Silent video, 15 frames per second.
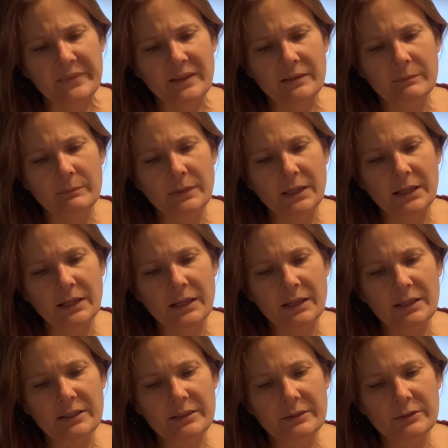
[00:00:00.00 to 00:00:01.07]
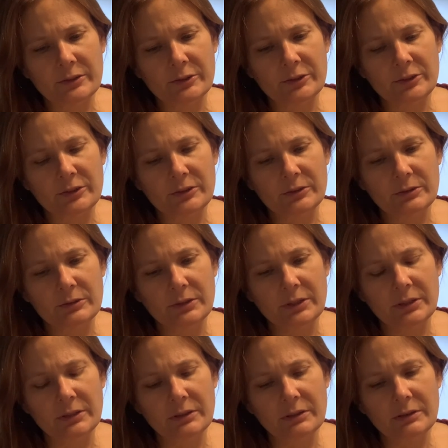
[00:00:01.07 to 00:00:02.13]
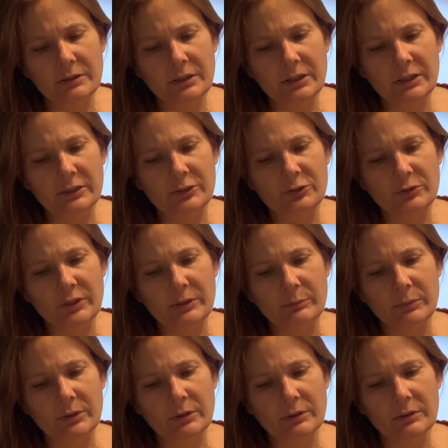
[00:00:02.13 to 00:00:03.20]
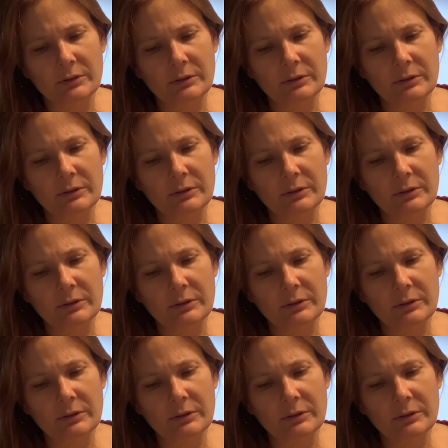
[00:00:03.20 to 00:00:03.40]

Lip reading: My eyes are dewed. I tremble.